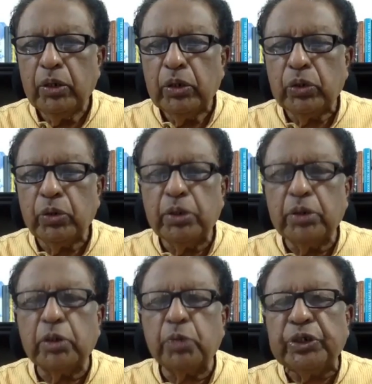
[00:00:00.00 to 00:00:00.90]
So this
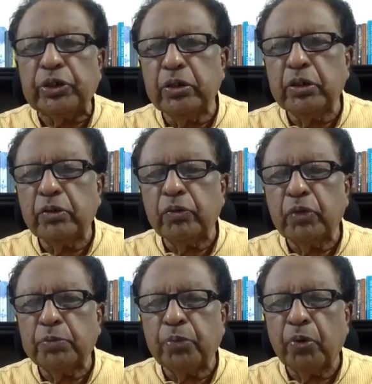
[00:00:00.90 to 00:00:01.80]
suspicion
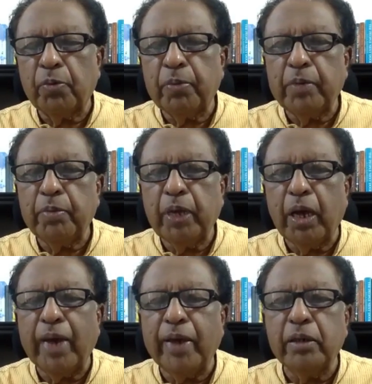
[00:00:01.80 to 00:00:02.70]
was probably
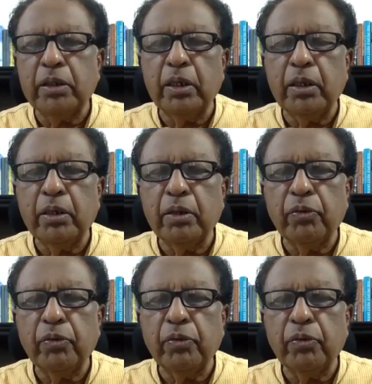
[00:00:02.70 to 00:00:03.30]
behind the